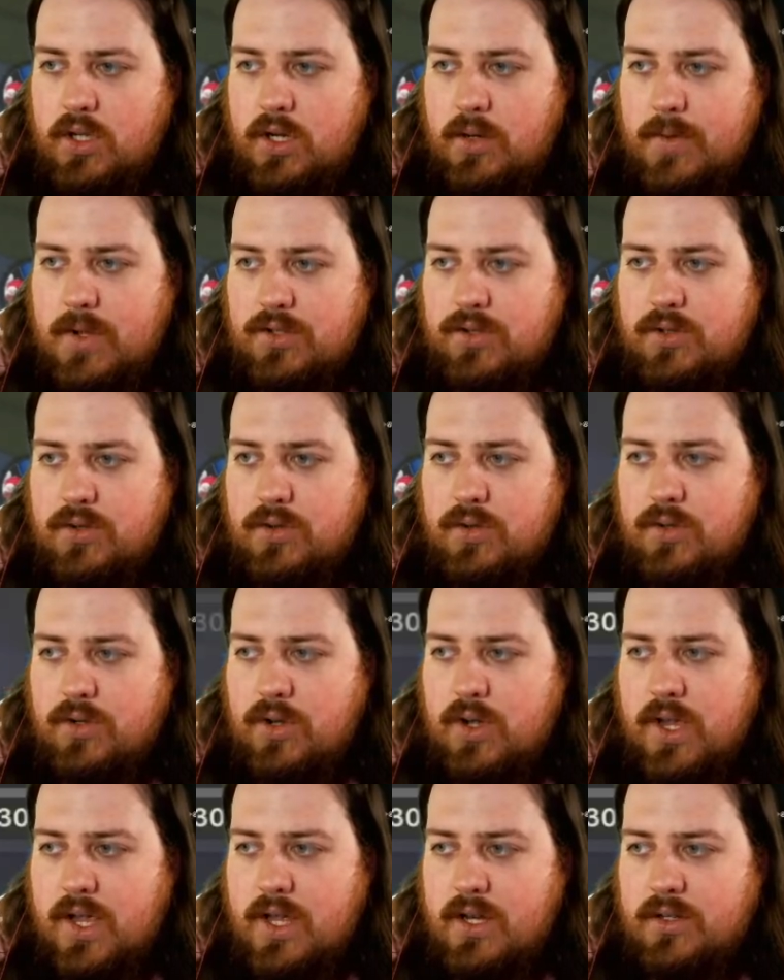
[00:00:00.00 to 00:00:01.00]
I'm actually going to go
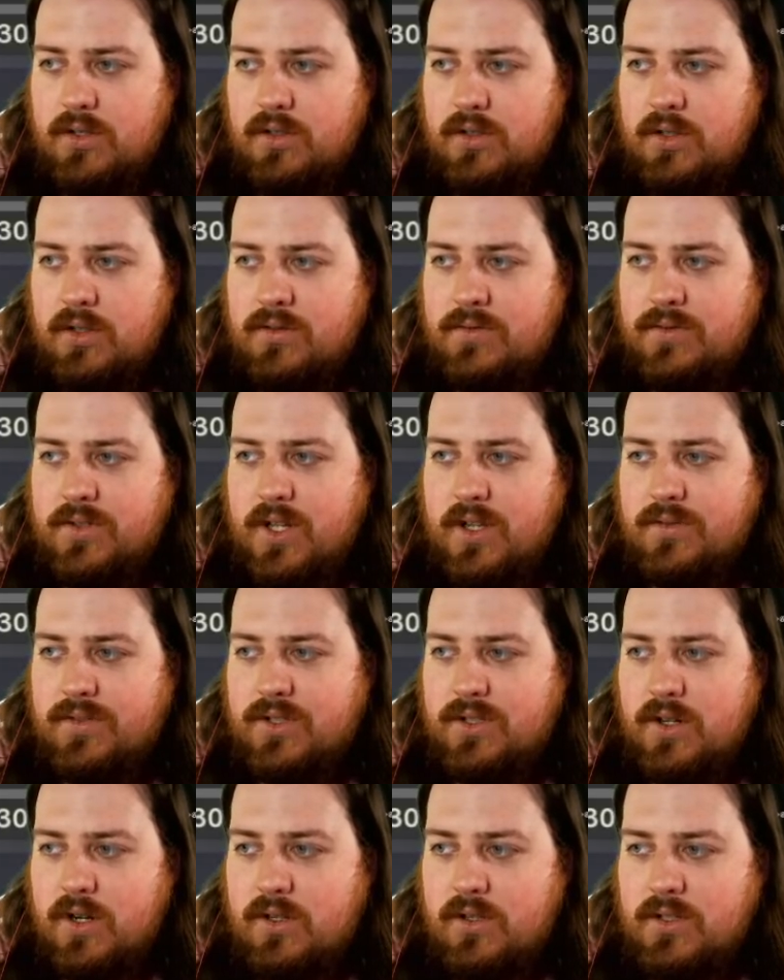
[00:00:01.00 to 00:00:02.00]
ahead and evolve
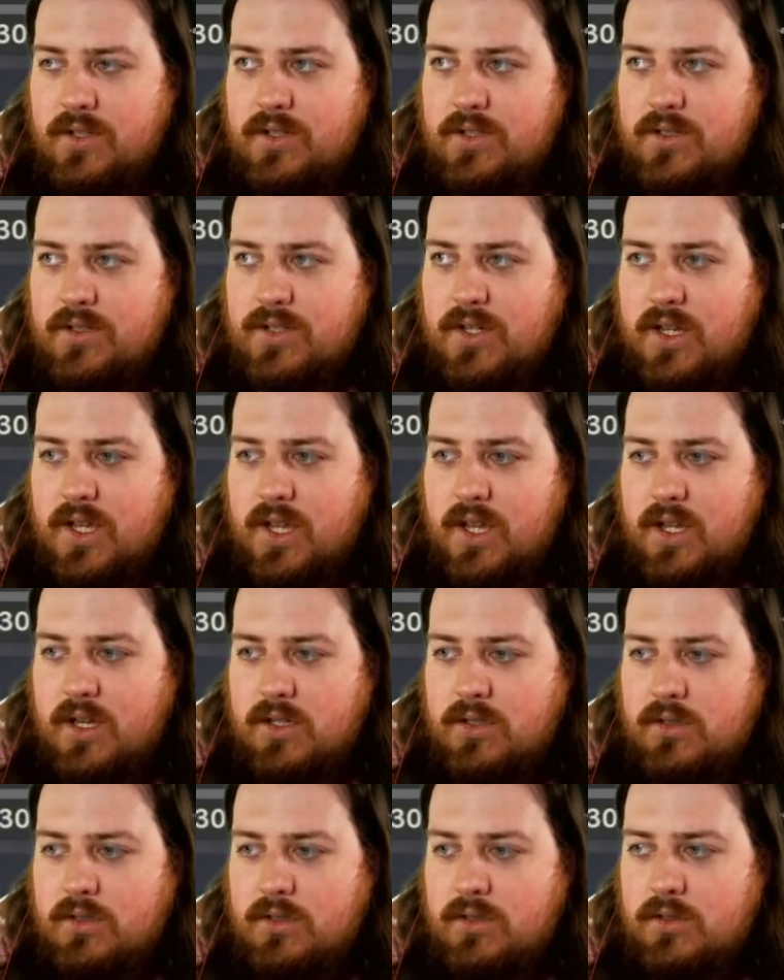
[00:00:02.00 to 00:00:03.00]
Starly since I
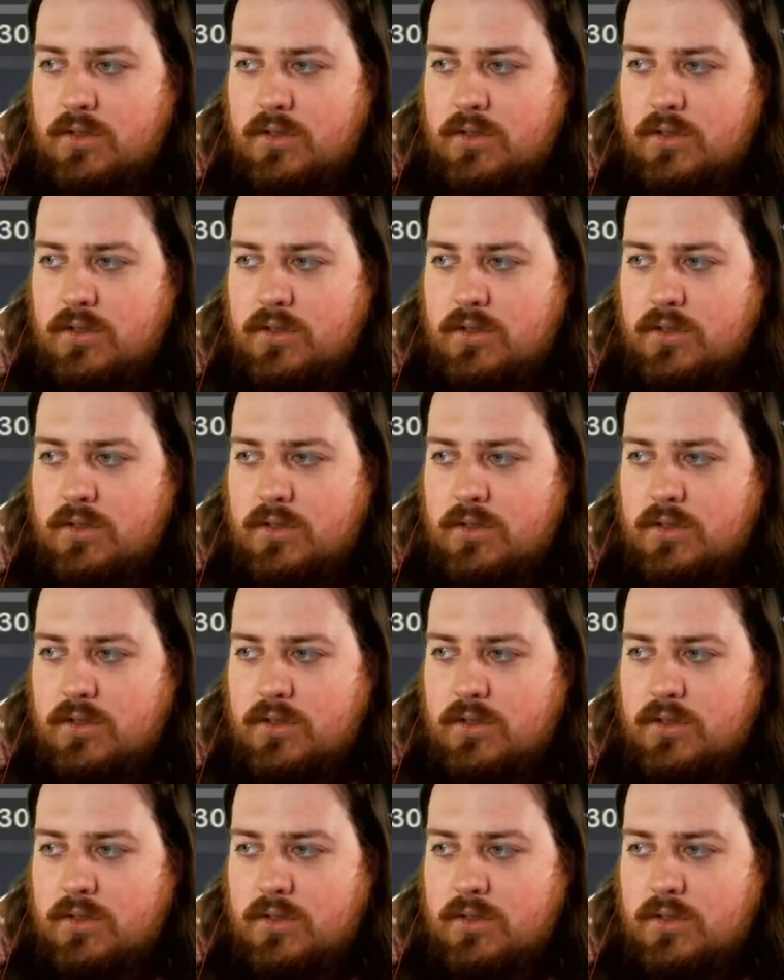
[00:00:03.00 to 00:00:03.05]
can.